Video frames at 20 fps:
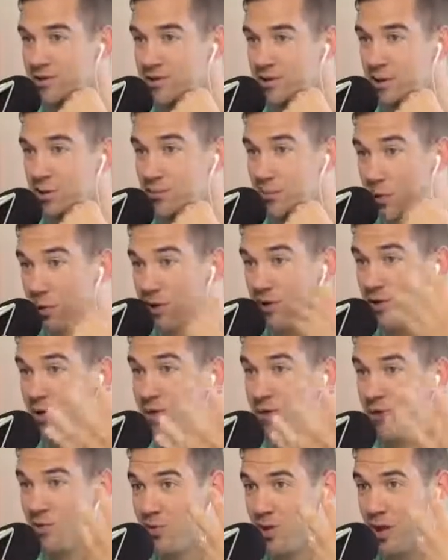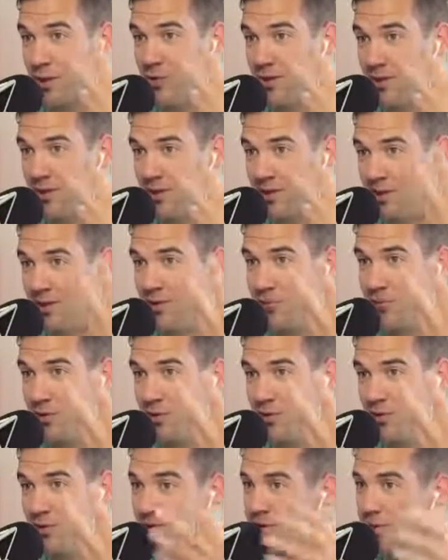So more students were coming to get the
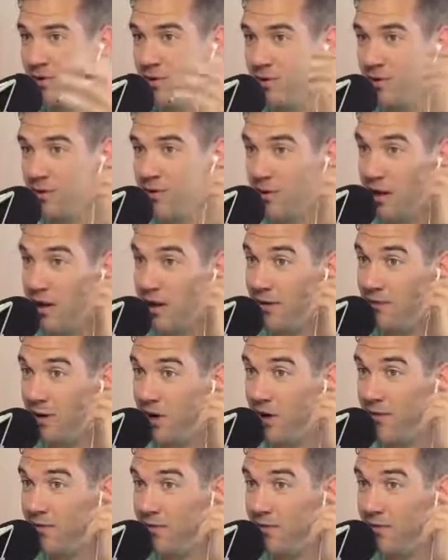produce, and they didn't have enough.